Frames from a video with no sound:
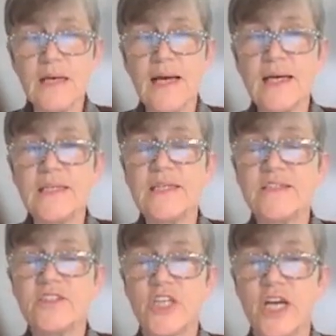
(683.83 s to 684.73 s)
and
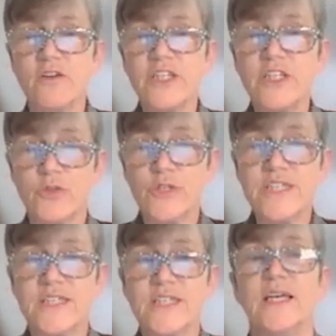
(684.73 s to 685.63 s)
it's generally
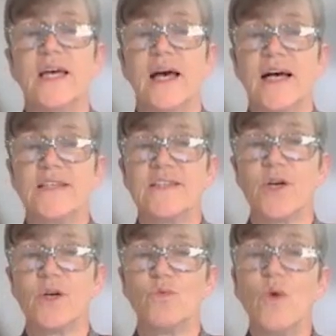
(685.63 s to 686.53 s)
treated as
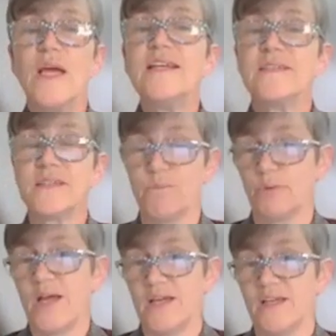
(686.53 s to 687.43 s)
a raising
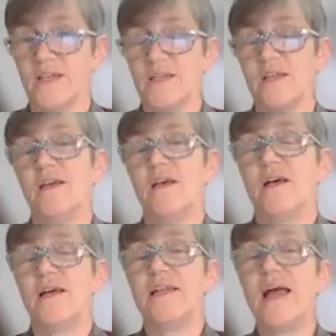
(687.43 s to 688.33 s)
predicate,
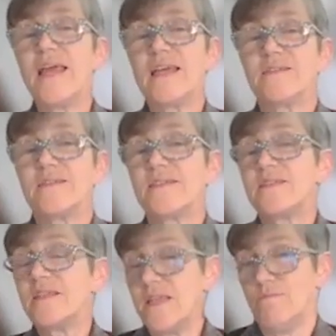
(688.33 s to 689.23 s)
like
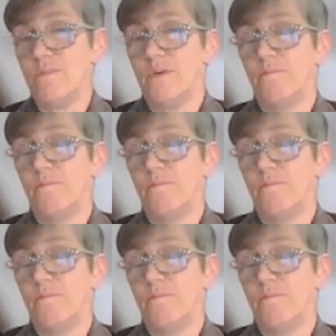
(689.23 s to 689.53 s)
seem.